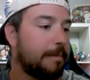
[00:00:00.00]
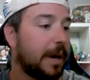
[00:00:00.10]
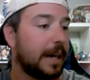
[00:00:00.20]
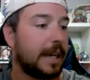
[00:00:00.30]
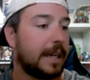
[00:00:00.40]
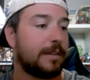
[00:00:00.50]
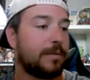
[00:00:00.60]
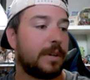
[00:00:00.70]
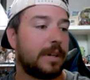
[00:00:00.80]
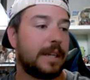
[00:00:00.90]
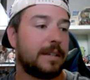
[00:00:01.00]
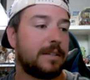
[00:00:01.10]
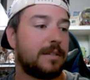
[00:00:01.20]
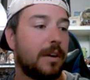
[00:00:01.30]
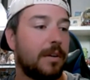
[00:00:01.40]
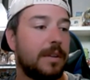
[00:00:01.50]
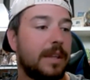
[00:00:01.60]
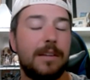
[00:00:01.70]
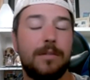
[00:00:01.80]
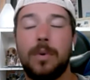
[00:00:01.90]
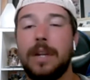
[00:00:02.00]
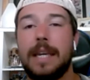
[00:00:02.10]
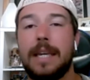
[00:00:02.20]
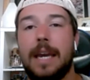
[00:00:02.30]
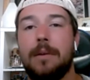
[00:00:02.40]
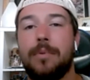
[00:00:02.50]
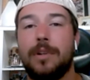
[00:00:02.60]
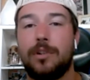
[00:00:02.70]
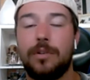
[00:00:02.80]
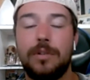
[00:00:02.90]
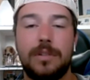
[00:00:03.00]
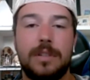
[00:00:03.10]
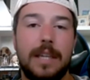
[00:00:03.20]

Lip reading: But it is what it is. So that is what he can produce.